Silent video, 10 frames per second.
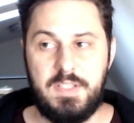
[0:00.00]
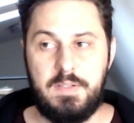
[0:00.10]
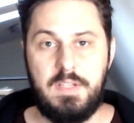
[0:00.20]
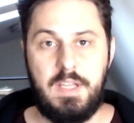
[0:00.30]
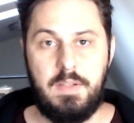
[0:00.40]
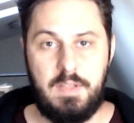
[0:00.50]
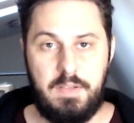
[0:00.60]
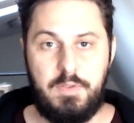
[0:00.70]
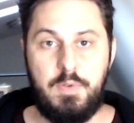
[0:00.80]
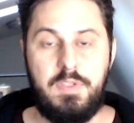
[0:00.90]
And
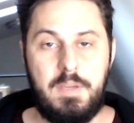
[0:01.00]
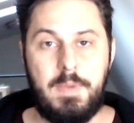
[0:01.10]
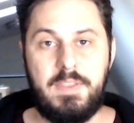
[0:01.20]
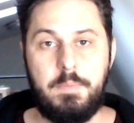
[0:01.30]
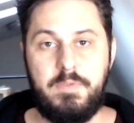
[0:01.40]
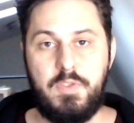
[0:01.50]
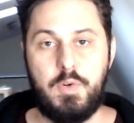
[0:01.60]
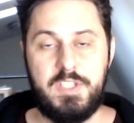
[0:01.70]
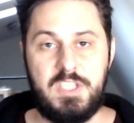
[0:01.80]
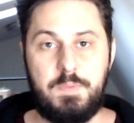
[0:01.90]
if you think about them, if
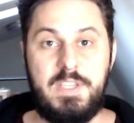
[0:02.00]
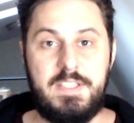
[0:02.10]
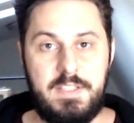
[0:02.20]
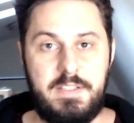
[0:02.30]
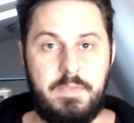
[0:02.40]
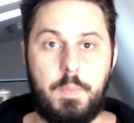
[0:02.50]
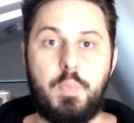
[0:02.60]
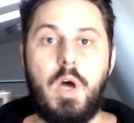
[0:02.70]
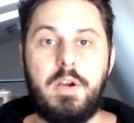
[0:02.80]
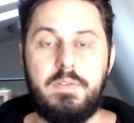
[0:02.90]
they're a species of a
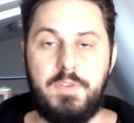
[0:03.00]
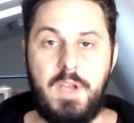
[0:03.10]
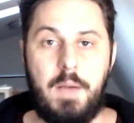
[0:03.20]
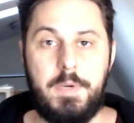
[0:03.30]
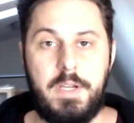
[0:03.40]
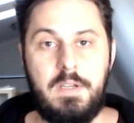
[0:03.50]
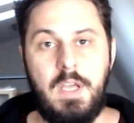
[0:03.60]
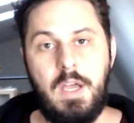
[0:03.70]
broader phenomenon